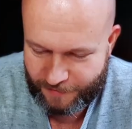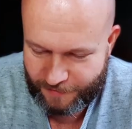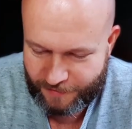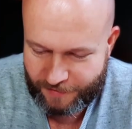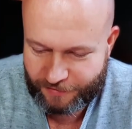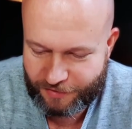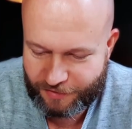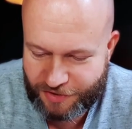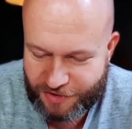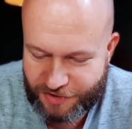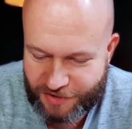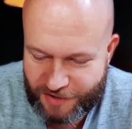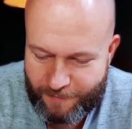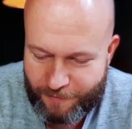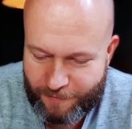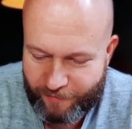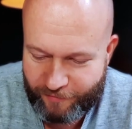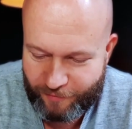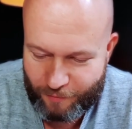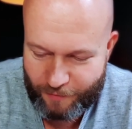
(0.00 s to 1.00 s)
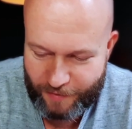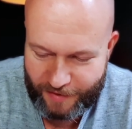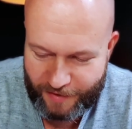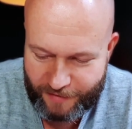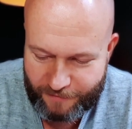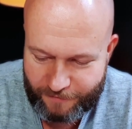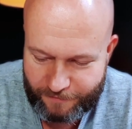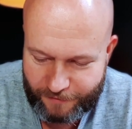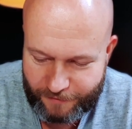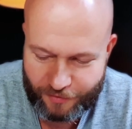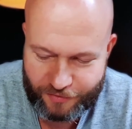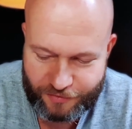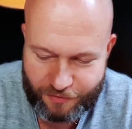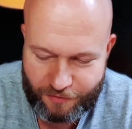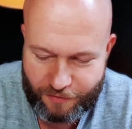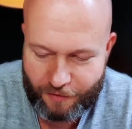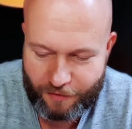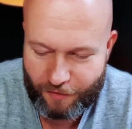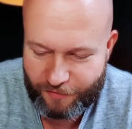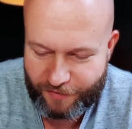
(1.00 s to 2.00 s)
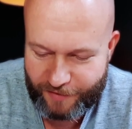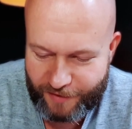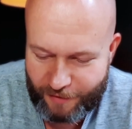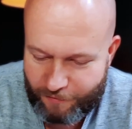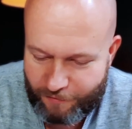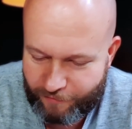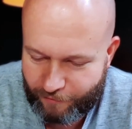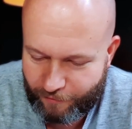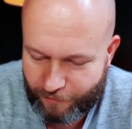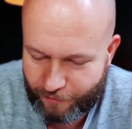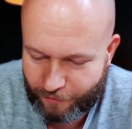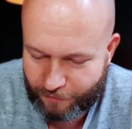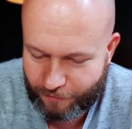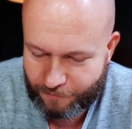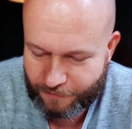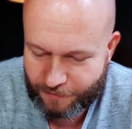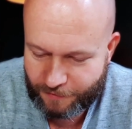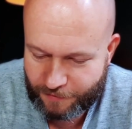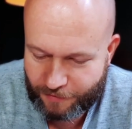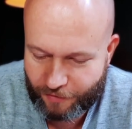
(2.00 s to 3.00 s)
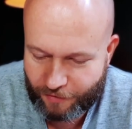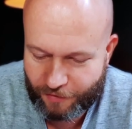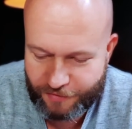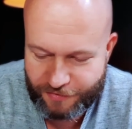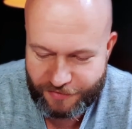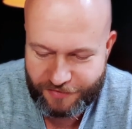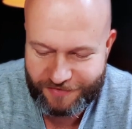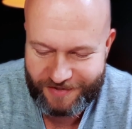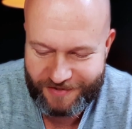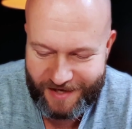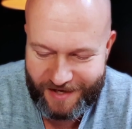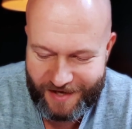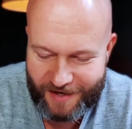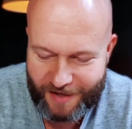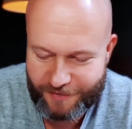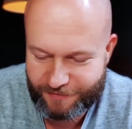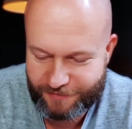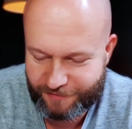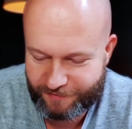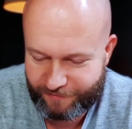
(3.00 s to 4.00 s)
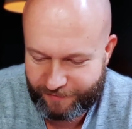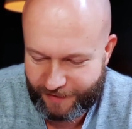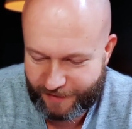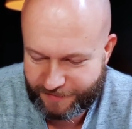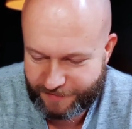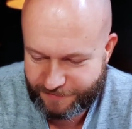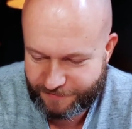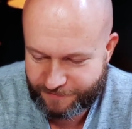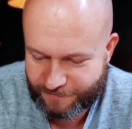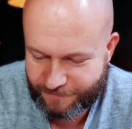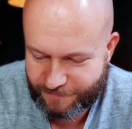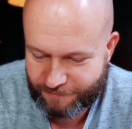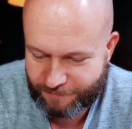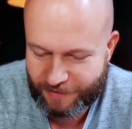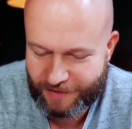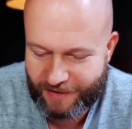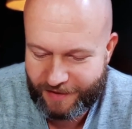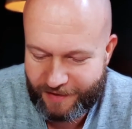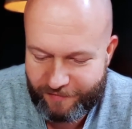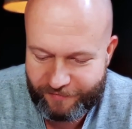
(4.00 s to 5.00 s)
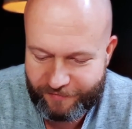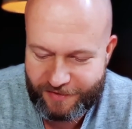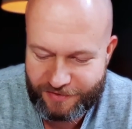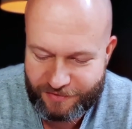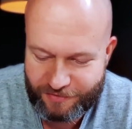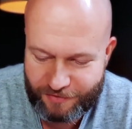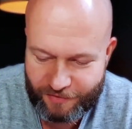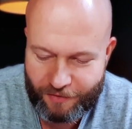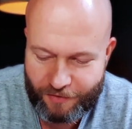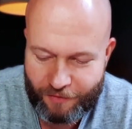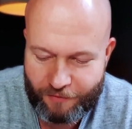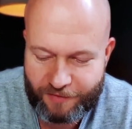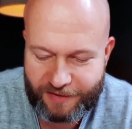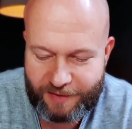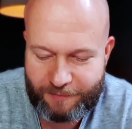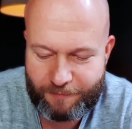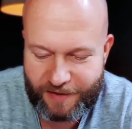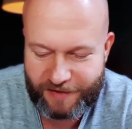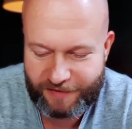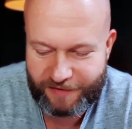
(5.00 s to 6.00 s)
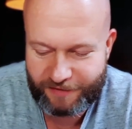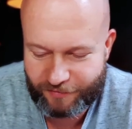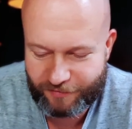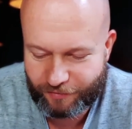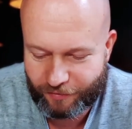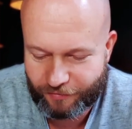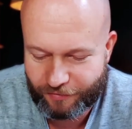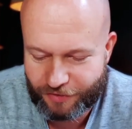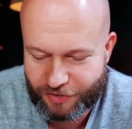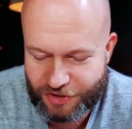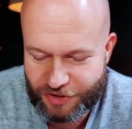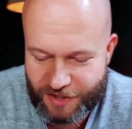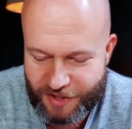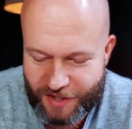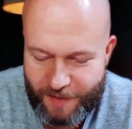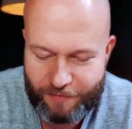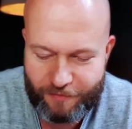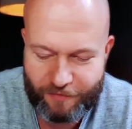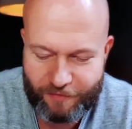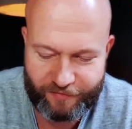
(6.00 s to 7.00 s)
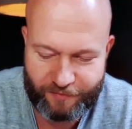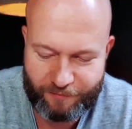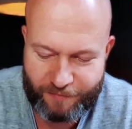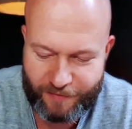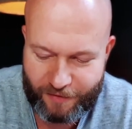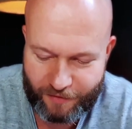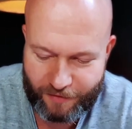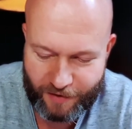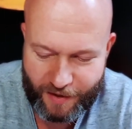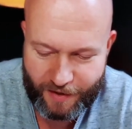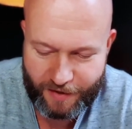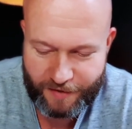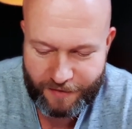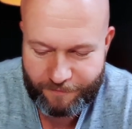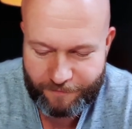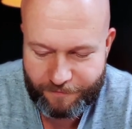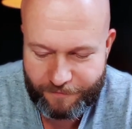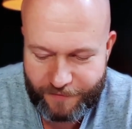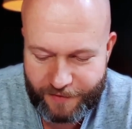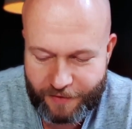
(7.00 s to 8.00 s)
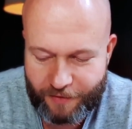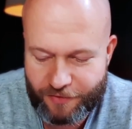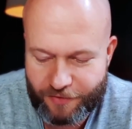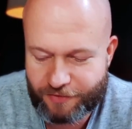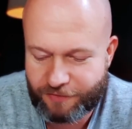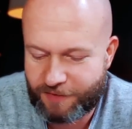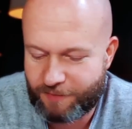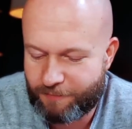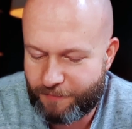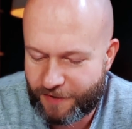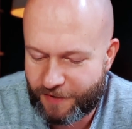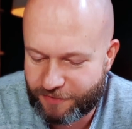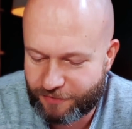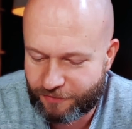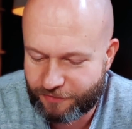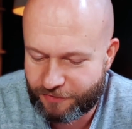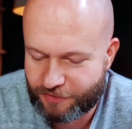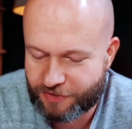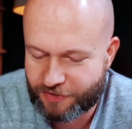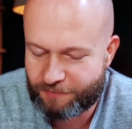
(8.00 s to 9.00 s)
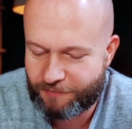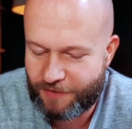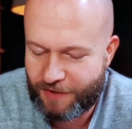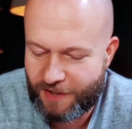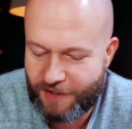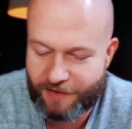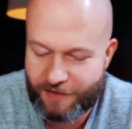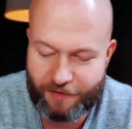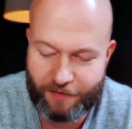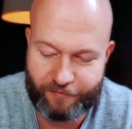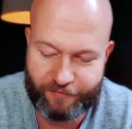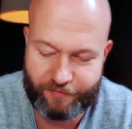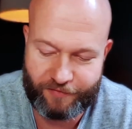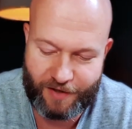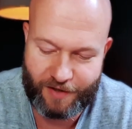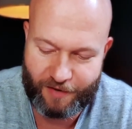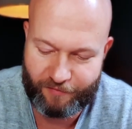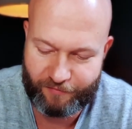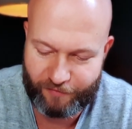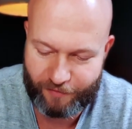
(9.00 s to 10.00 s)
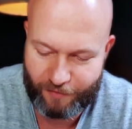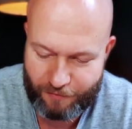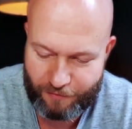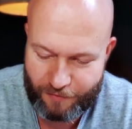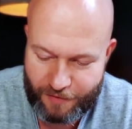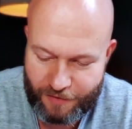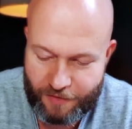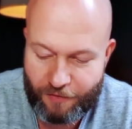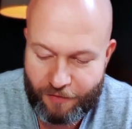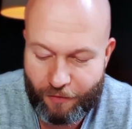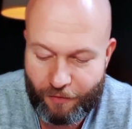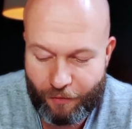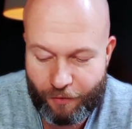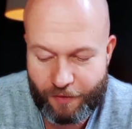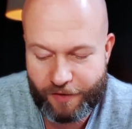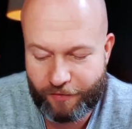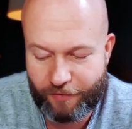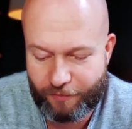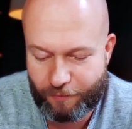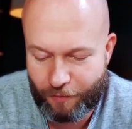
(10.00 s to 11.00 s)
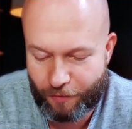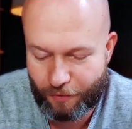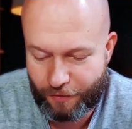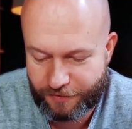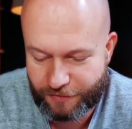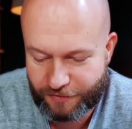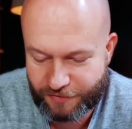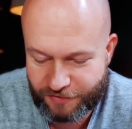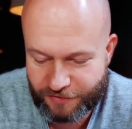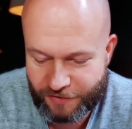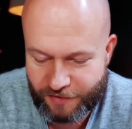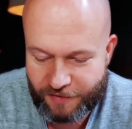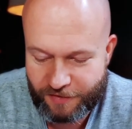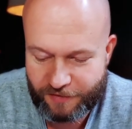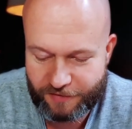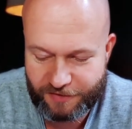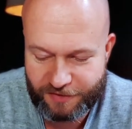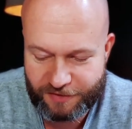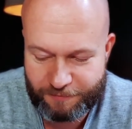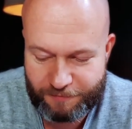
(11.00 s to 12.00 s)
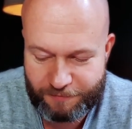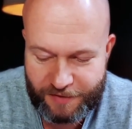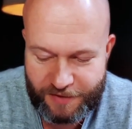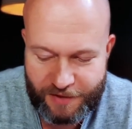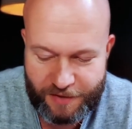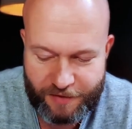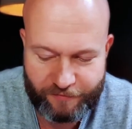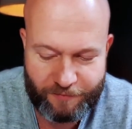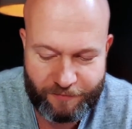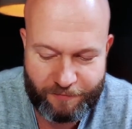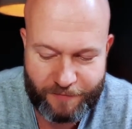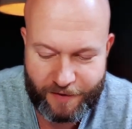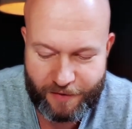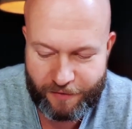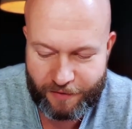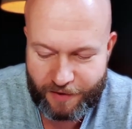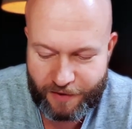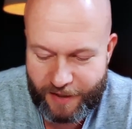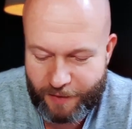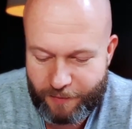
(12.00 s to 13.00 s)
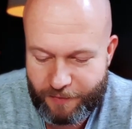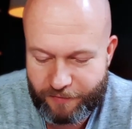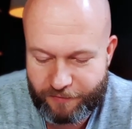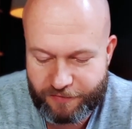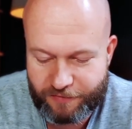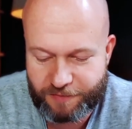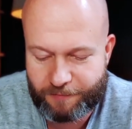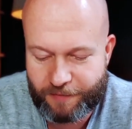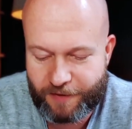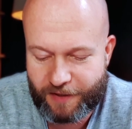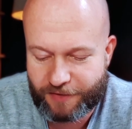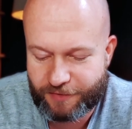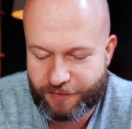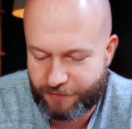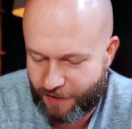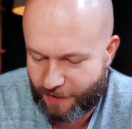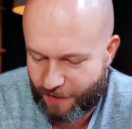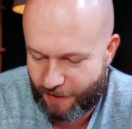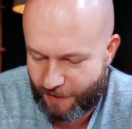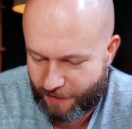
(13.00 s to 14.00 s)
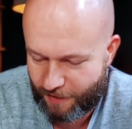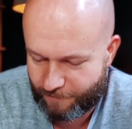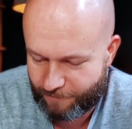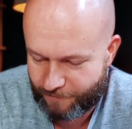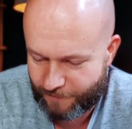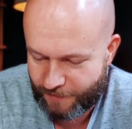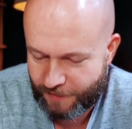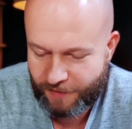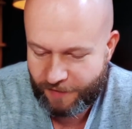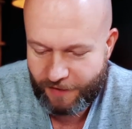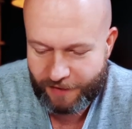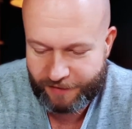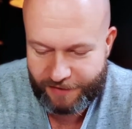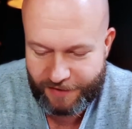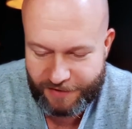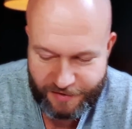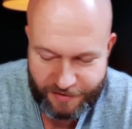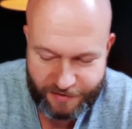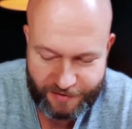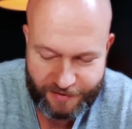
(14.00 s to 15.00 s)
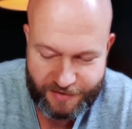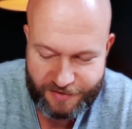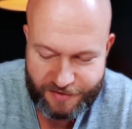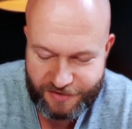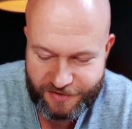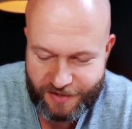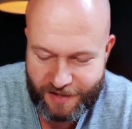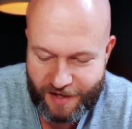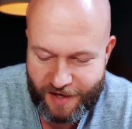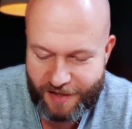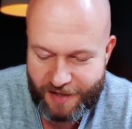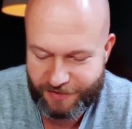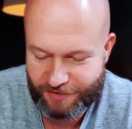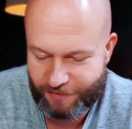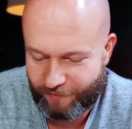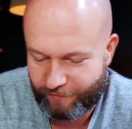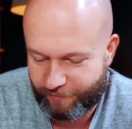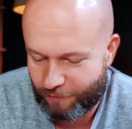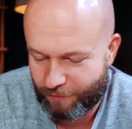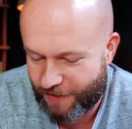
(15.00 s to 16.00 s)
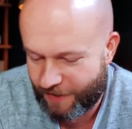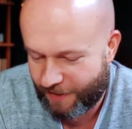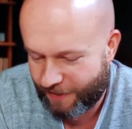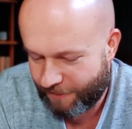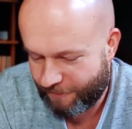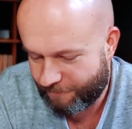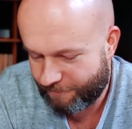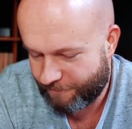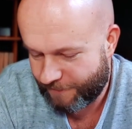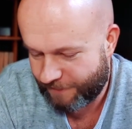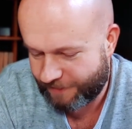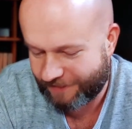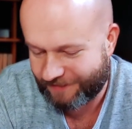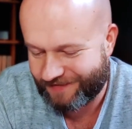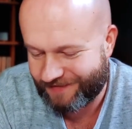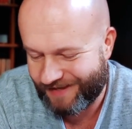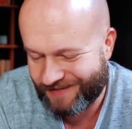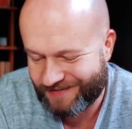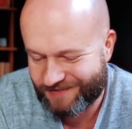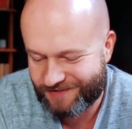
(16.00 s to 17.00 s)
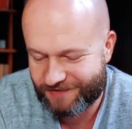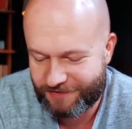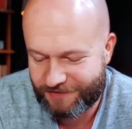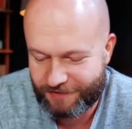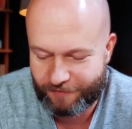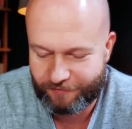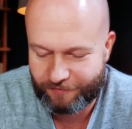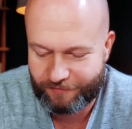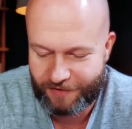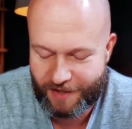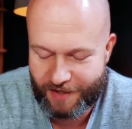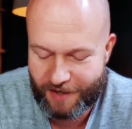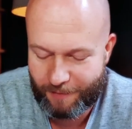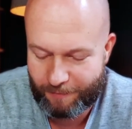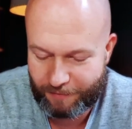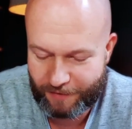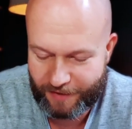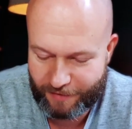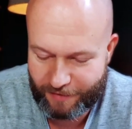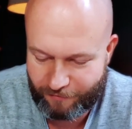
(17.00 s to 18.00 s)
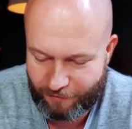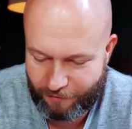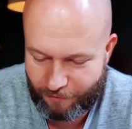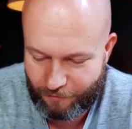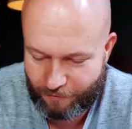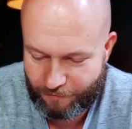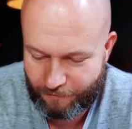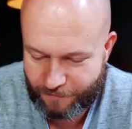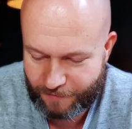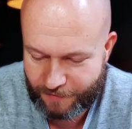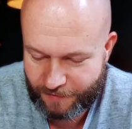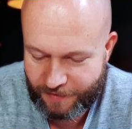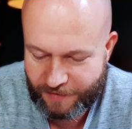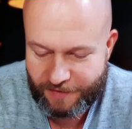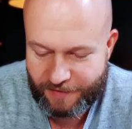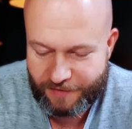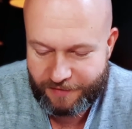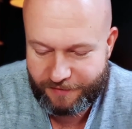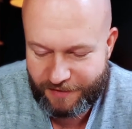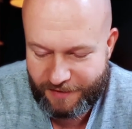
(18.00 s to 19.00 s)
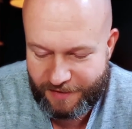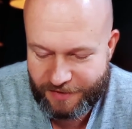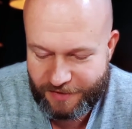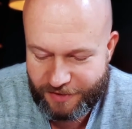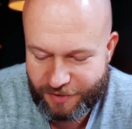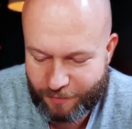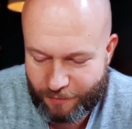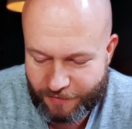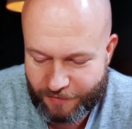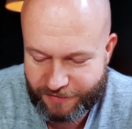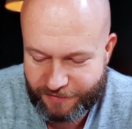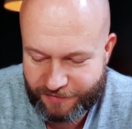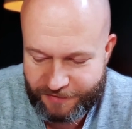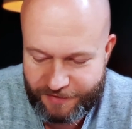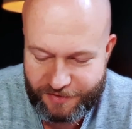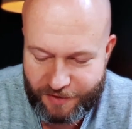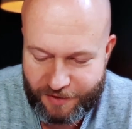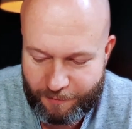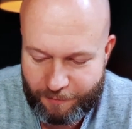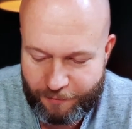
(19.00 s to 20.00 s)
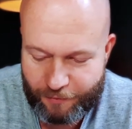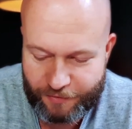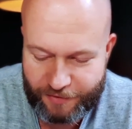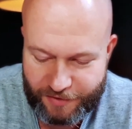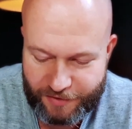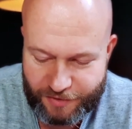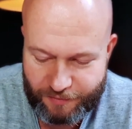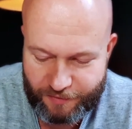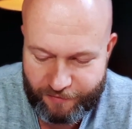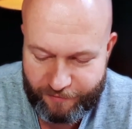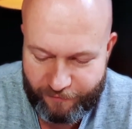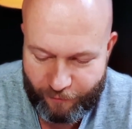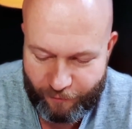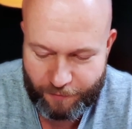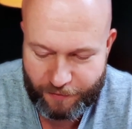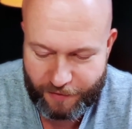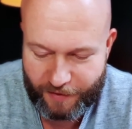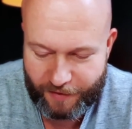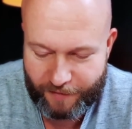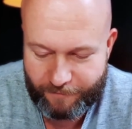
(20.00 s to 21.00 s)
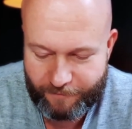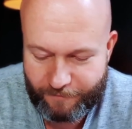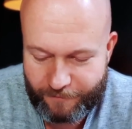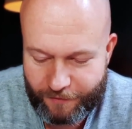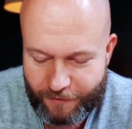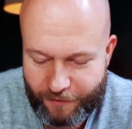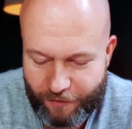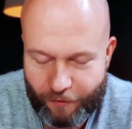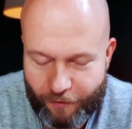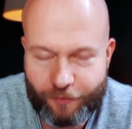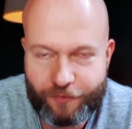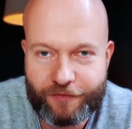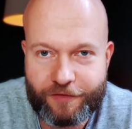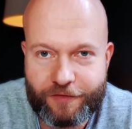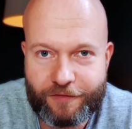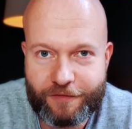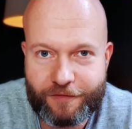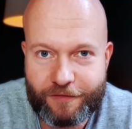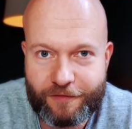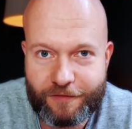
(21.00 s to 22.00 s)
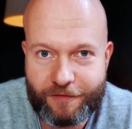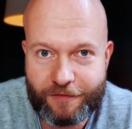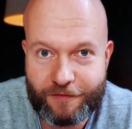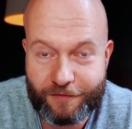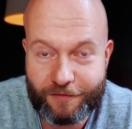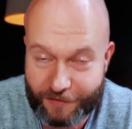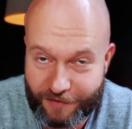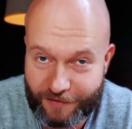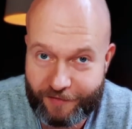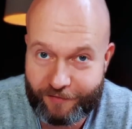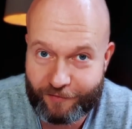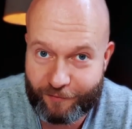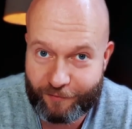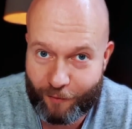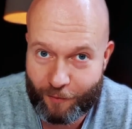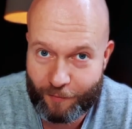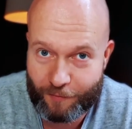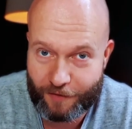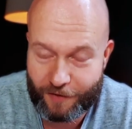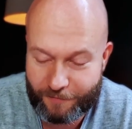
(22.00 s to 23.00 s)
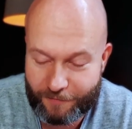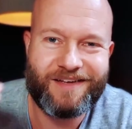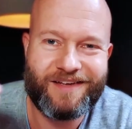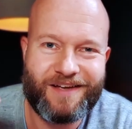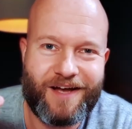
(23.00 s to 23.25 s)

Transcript: The shape of the wing, also called an aerofoil, causes the air to deflect. But lift is not only dependent on the shape of the paraglider, it also depends on the speed of the airflow, or in other words, the speed of the paraglider with respect to the air. Additionally, the size of the wing and the density of the air play a role. These quantities are put into a formula called the lift formula.